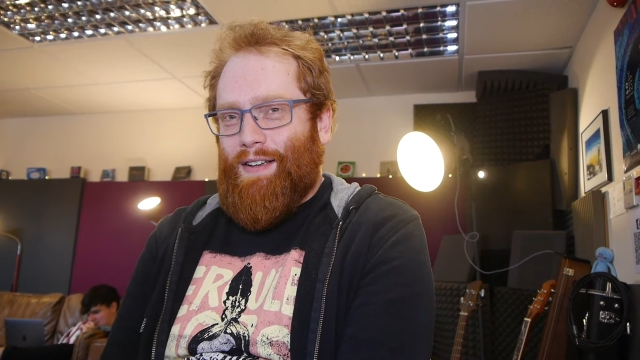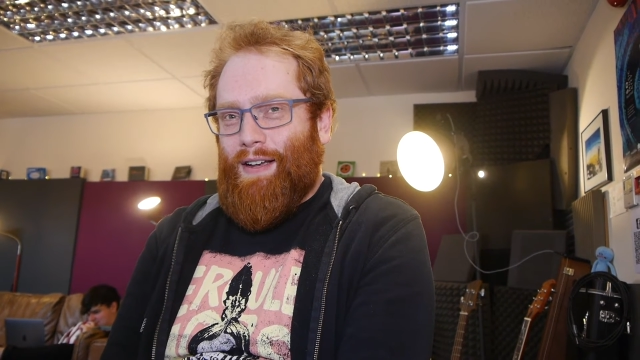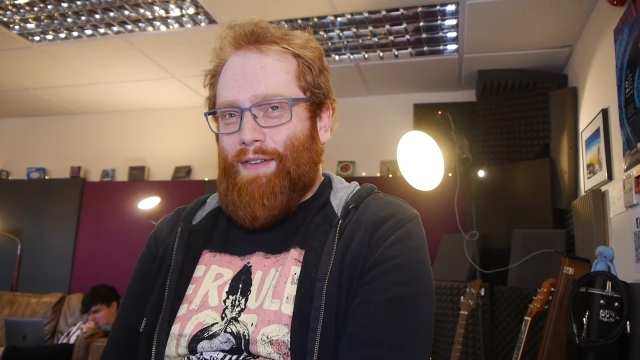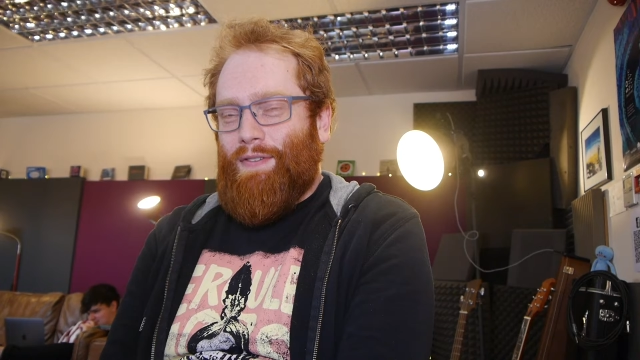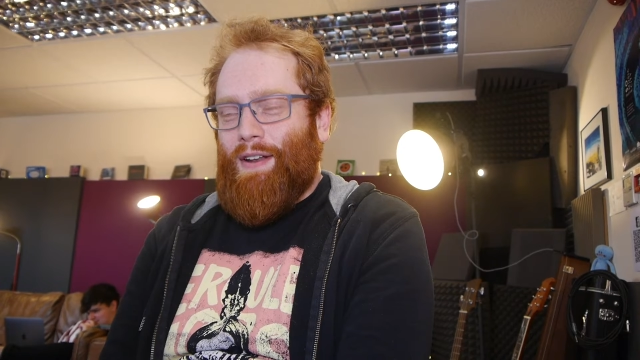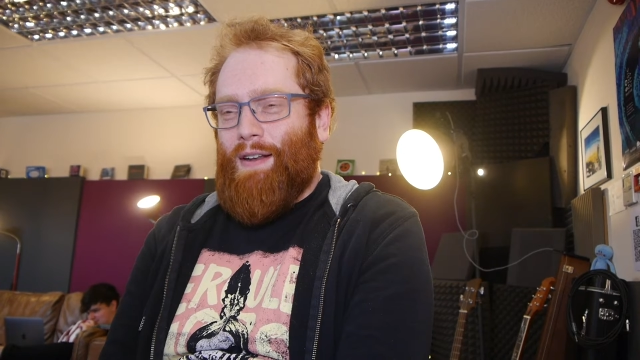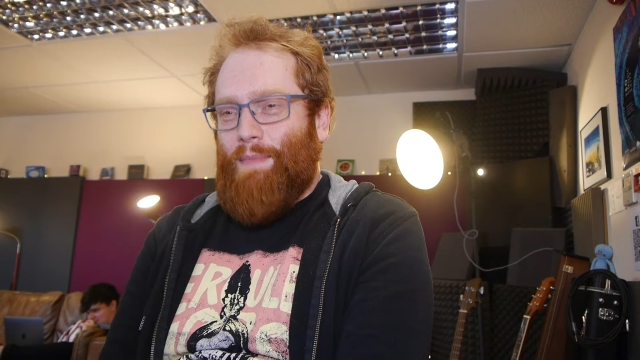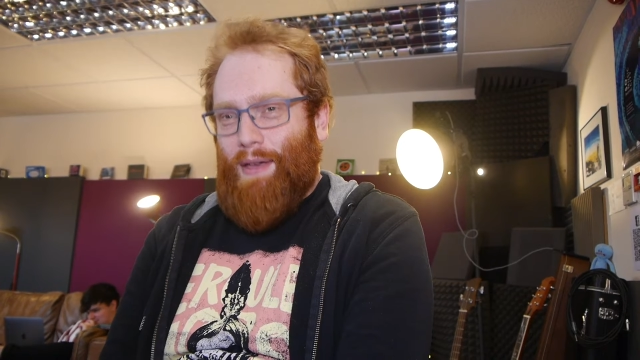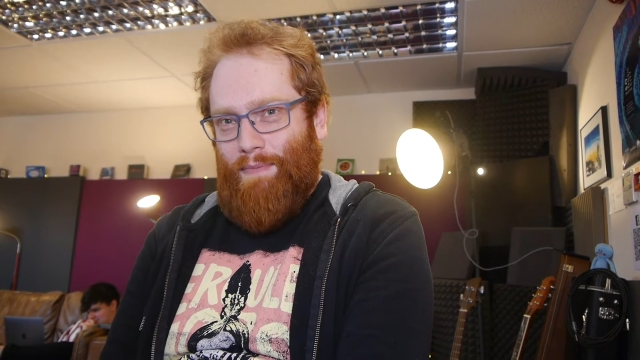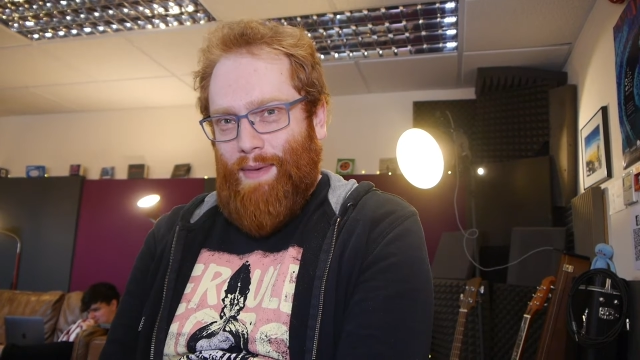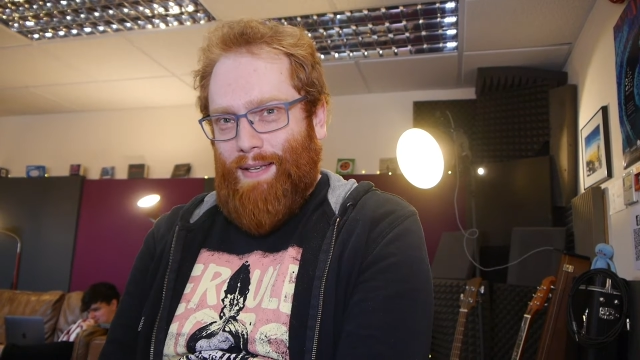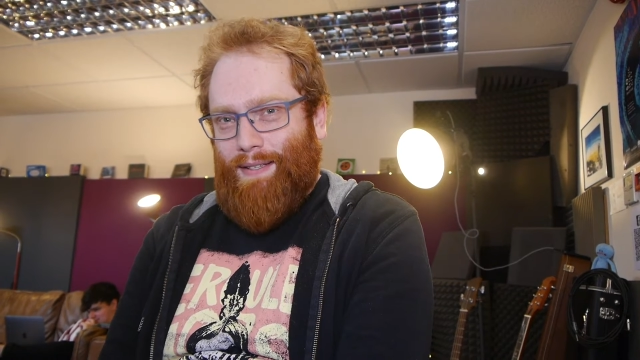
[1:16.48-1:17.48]
I have done a bit
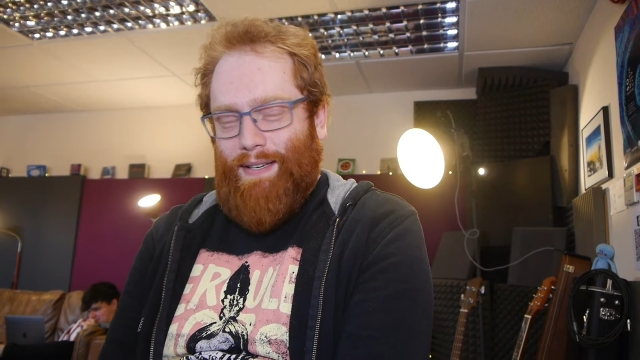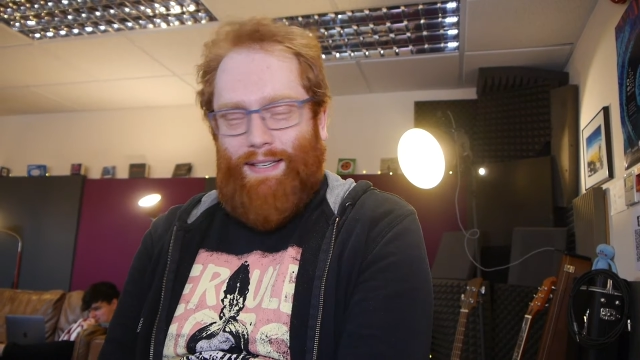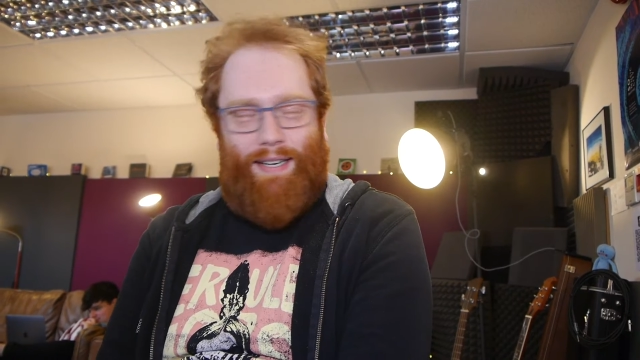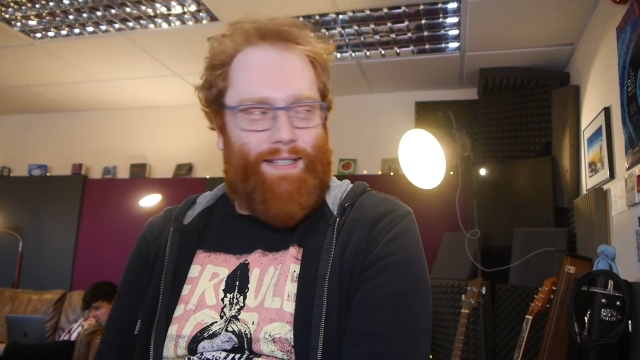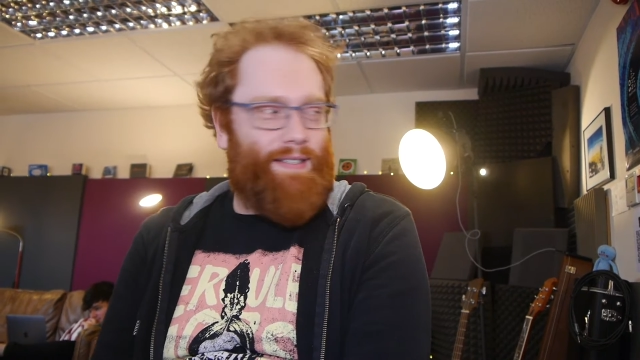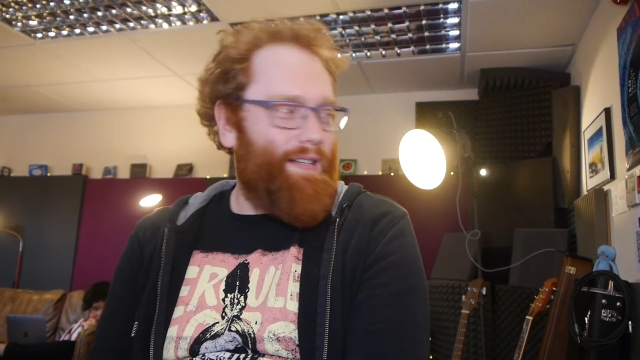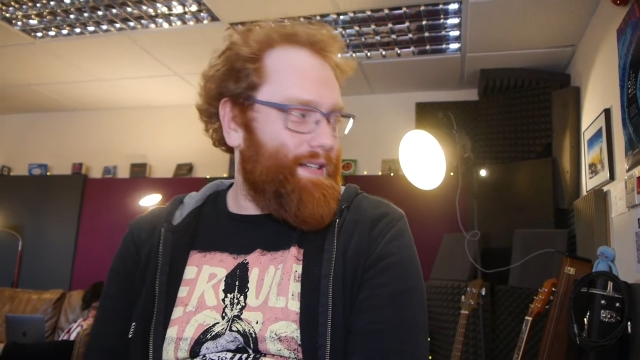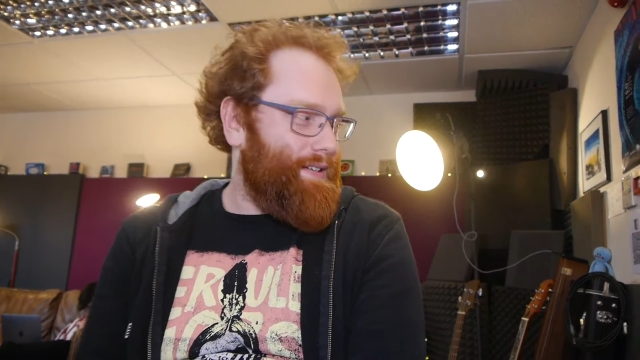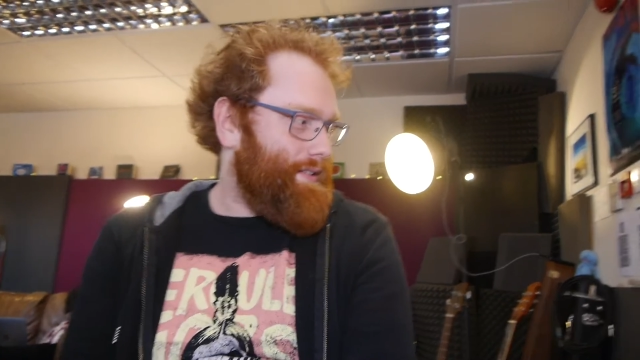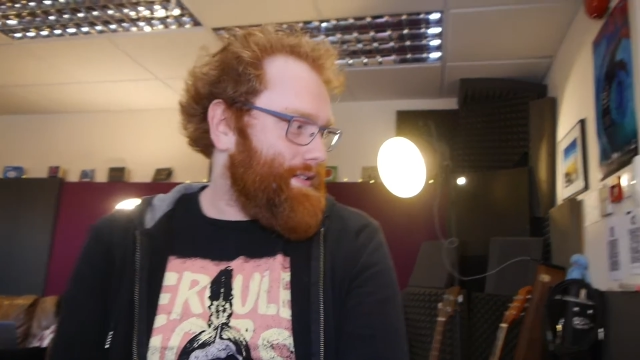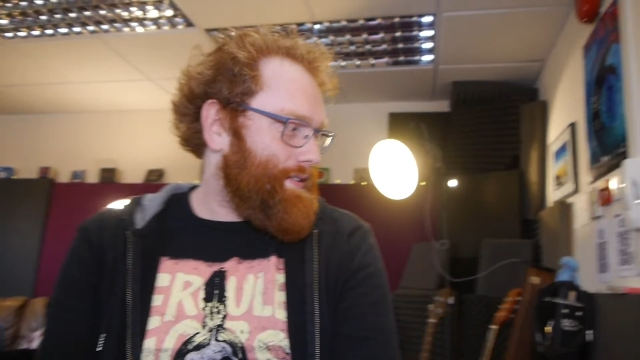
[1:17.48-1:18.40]
of mixing and editing.